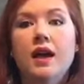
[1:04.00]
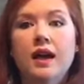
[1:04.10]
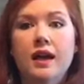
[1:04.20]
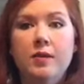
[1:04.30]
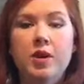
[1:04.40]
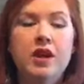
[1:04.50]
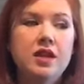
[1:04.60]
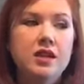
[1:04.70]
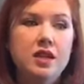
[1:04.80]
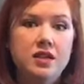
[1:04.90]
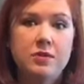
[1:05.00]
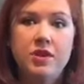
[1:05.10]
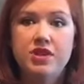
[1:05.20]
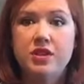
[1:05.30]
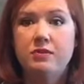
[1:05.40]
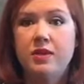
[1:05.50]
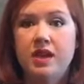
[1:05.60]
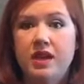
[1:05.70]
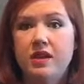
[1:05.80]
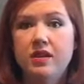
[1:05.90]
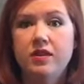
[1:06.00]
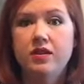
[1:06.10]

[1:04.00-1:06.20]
not to mention my